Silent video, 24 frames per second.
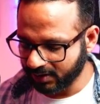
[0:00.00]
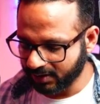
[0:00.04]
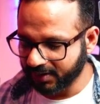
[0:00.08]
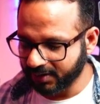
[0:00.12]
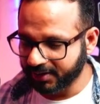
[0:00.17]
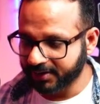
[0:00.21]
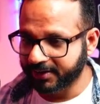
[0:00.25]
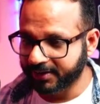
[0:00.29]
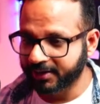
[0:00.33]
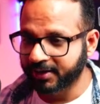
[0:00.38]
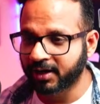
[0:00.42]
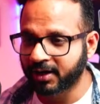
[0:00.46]

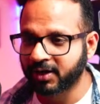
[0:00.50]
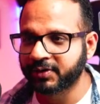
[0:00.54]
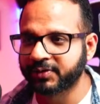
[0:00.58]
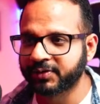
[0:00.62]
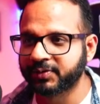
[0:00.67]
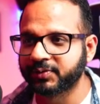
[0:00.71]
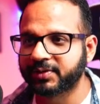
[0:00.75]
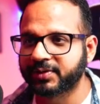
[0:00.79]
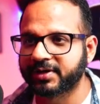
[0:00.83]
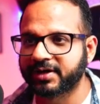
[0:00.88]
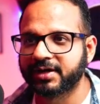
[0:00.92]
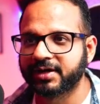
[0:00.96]
Now
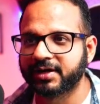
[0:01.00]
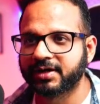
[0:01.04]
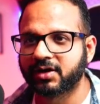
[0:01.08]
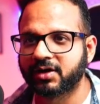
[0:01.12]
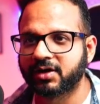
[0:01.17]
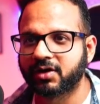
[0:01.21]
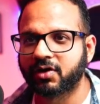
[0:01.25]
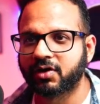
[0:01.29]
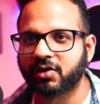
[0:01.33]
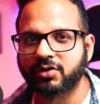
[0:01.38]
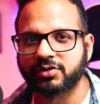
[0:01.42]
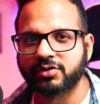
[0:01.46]
you can
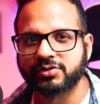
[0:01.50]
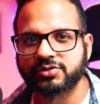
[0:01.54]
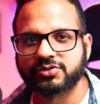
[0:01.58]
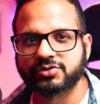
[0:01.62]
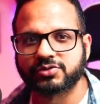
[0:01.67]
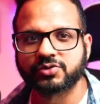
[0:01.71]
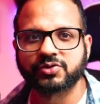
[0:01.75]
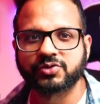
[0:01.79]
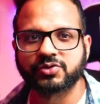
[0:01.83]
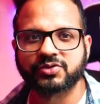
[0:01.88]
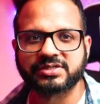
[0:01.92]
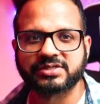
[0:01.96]

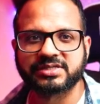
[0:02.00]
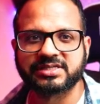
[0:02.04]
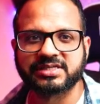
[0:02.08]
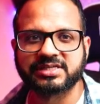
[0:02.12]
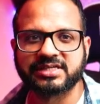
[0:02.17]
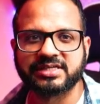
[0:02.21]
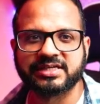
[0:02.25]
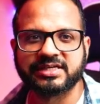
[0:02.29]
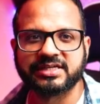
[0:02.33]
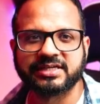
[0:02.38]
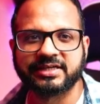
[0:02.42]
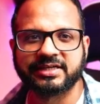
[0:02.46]
also
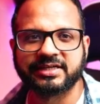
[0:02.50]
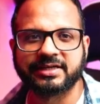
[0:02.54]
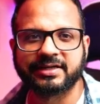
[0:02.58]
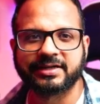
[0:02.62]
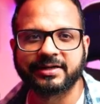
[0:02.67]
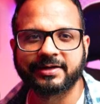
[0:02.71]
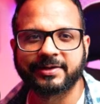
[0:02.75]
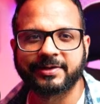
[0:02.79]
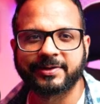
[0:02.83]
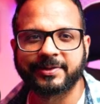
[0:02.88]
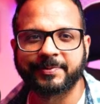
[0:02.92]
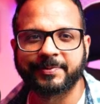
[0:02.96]
see
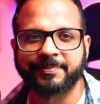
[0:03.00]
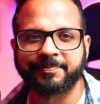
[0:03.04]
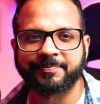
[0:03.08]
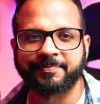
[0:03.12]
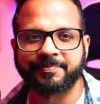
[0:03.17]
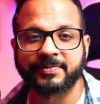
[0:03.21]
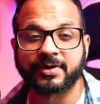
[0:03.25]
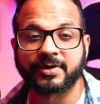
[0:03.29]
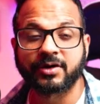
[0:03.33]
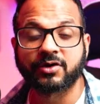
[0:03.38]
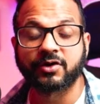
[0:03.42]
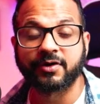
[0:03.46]

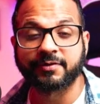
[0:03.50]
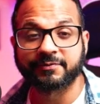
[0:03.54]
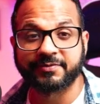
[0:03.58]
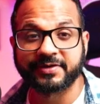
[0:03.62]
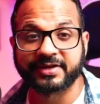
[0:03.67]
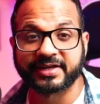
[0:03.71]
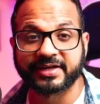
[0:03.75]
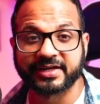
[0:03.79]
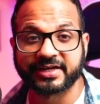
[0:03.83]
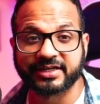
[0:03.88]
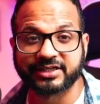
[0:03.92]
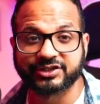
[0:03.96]
the
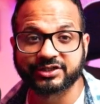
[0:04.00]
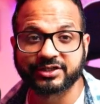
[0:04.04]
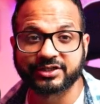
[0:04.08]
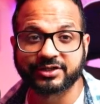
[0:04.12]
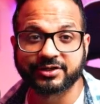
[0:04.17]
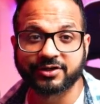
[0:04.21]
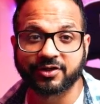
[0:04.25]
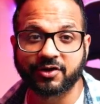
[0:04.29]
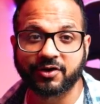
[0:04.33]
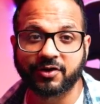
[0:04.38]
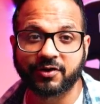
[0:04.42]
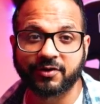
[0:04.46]
configuration
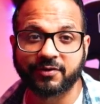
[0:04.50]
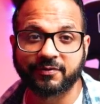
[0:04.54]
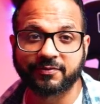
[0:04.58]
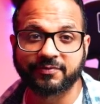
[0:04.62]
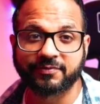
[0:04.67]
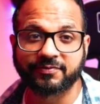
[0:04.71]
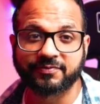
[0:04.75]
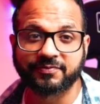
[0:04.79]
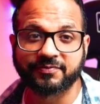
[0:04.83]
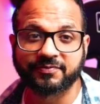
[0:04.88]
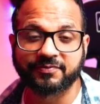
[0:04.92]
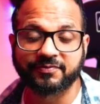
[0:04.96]
of
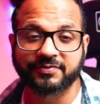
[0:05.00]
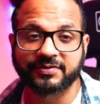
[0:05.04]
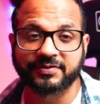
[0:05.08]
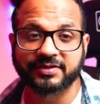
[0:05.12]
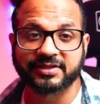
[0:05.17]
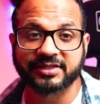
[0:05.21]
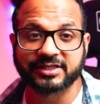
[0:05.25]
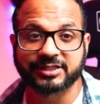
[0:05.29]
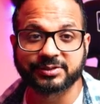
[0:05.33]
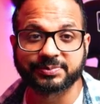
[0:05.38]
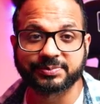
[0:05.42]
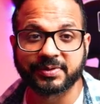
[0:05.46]

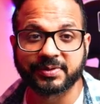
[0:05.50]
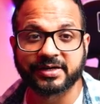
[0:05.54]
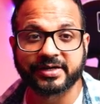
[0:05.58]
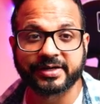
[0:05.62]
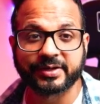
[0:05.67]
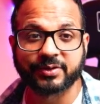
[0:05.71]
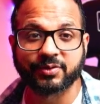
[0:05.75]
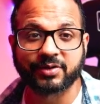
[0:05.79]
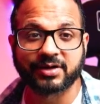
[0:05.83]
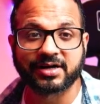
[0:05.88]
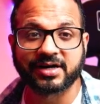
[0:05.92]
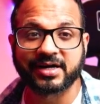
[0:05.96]
this
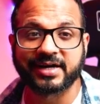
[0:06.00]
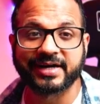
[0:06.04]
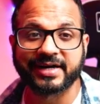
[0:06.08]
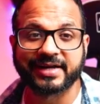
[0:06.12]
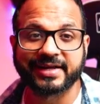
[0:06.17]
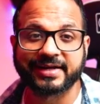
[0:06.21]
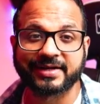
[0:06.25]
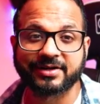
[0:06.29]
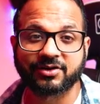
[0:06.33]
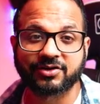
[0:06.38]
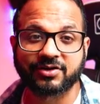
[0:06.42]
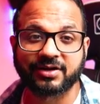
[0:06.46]
particular
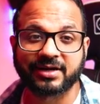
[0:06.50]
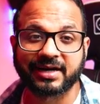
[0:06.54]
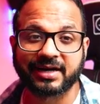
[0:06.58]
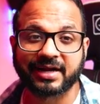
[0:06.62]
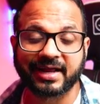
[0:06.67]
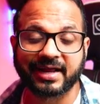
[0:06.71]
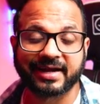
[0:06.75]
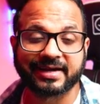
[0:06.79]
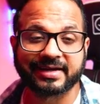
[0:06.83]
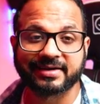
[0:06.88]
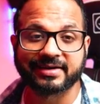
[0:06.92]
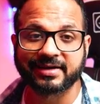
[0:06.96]
container or
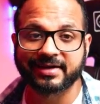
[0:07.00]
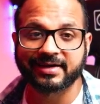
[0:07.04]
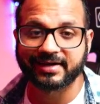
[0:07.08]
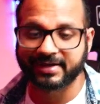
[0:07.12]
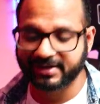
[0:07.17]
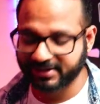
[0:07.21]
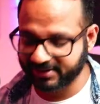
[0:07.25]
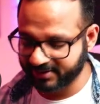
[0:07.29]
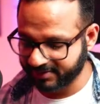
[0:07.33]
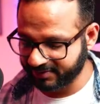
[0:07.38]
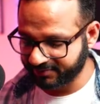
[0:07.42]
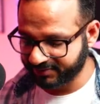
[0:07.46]
any
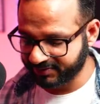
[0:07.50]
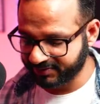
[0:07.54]
container with